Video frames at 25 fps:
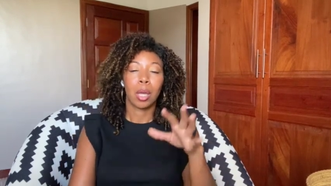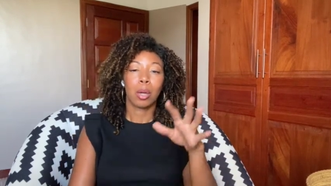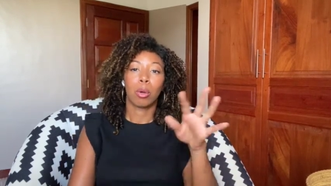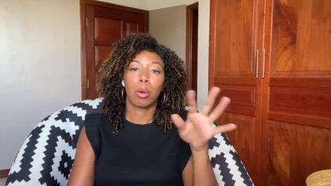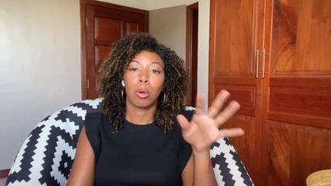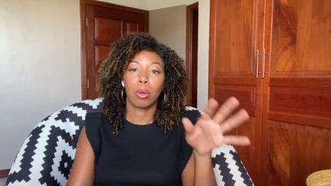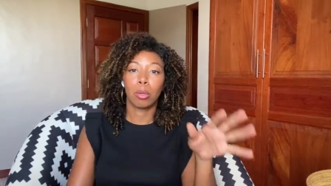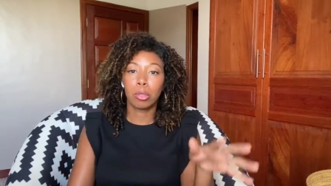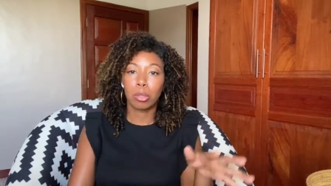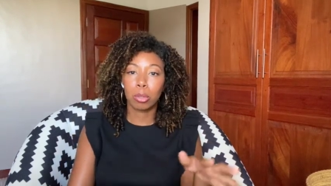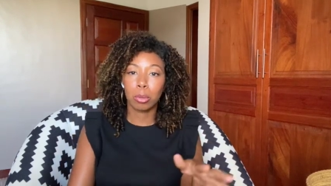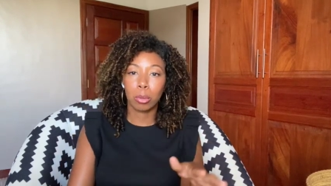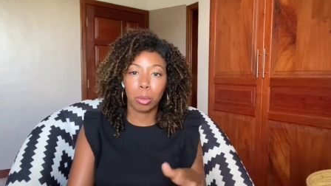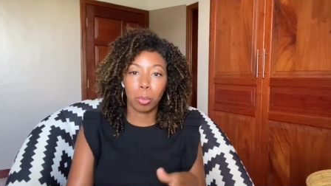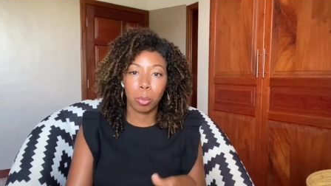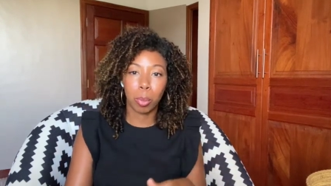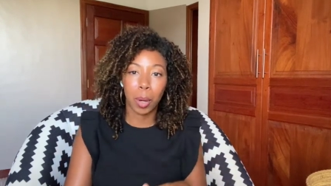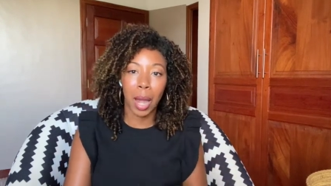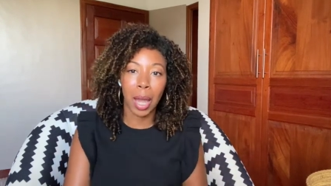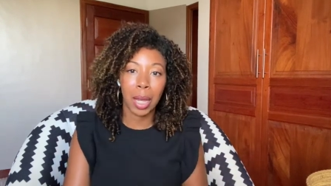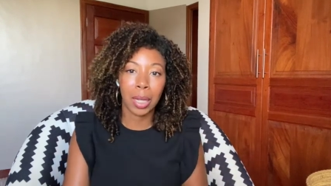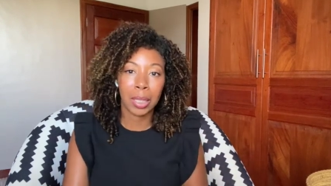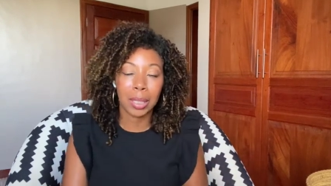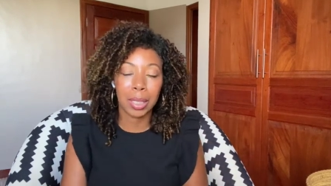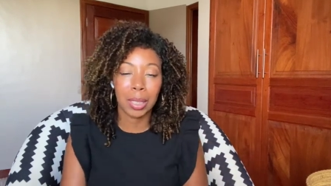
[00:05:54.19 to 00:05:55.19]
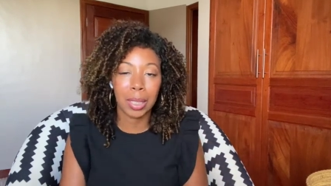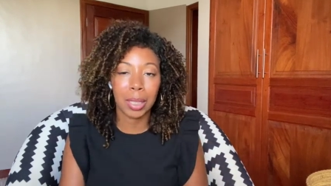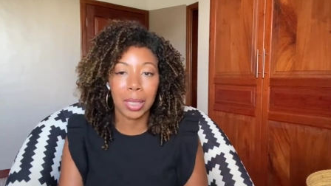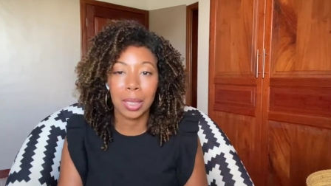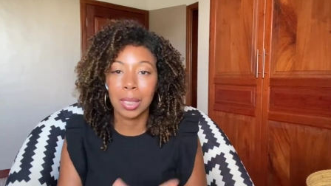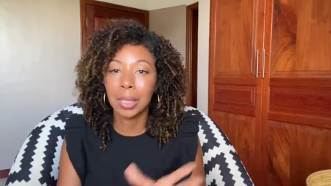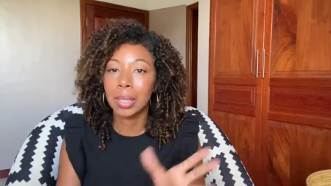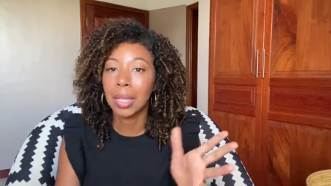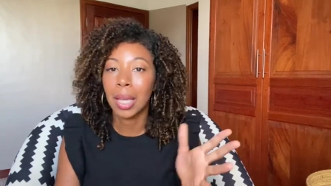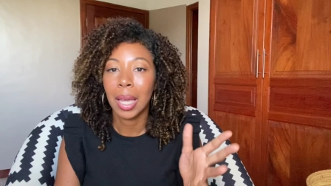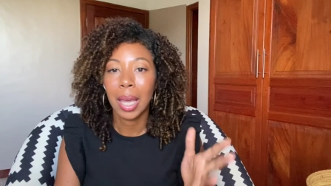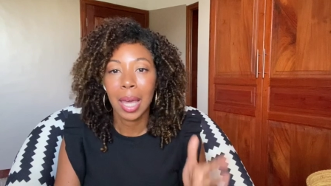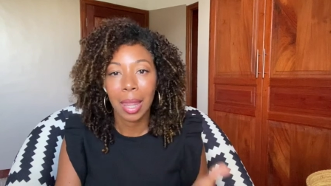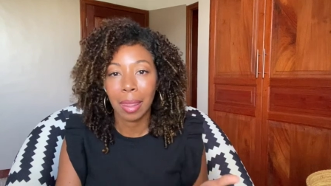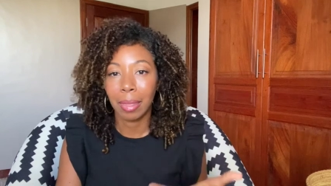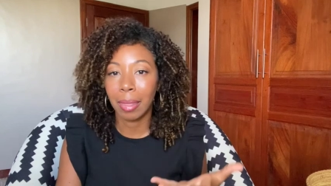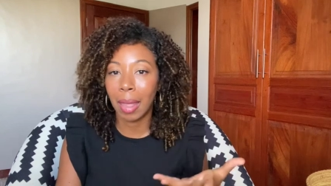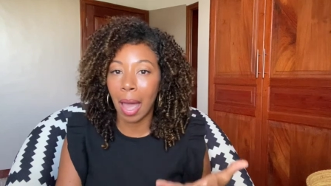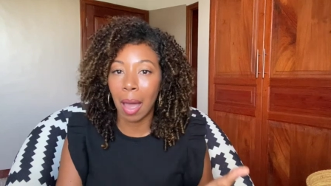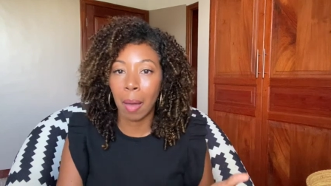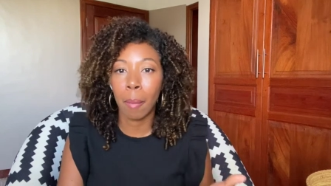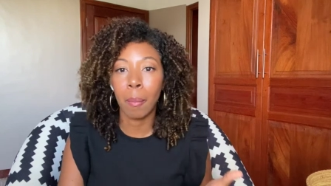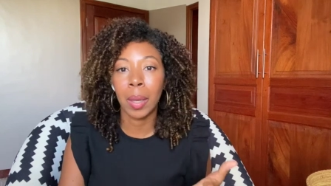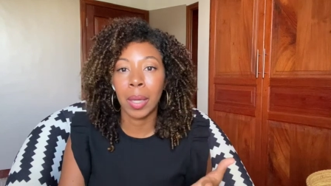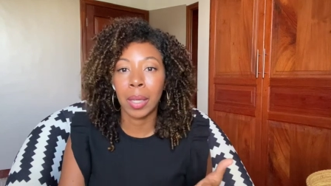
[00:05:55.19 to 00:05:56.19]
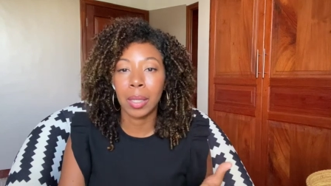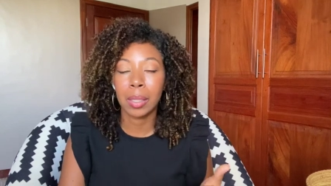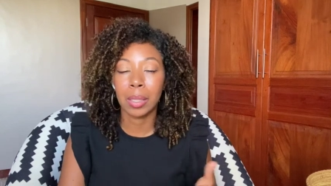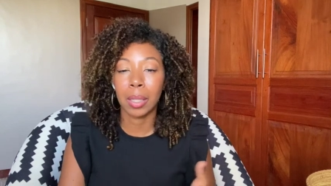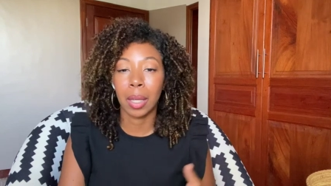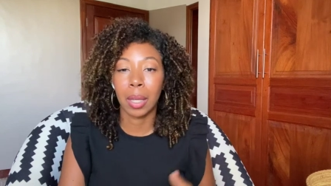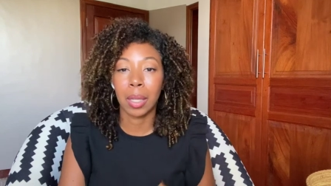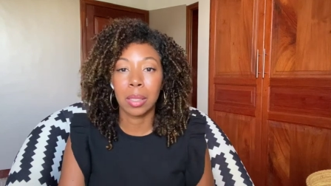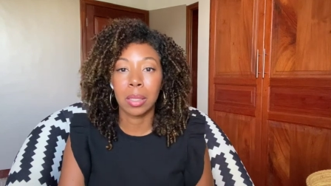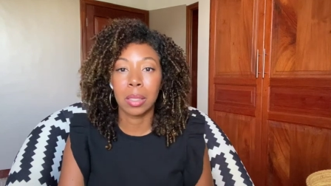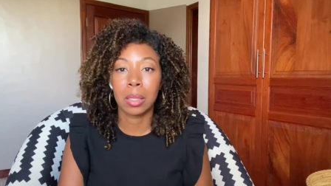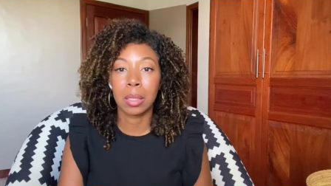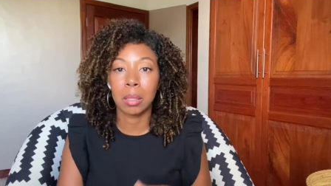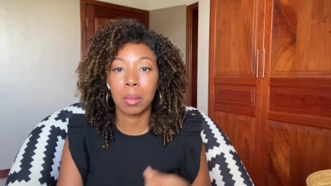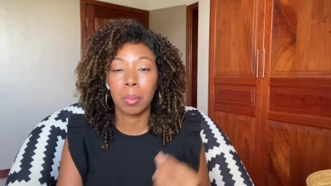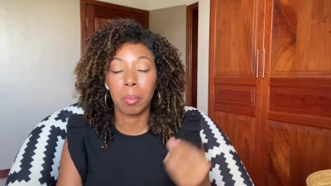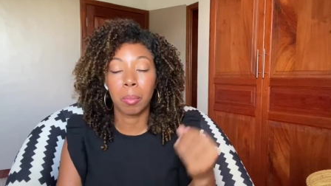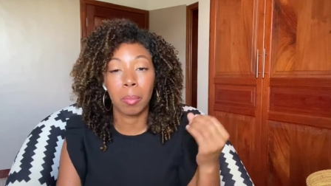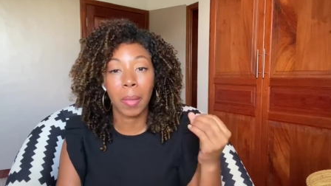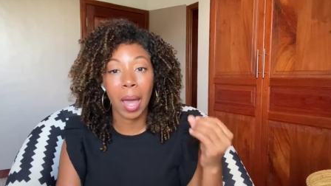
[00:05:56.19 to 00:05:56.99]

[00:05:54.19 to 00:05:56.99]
cultural practice, that makes sense.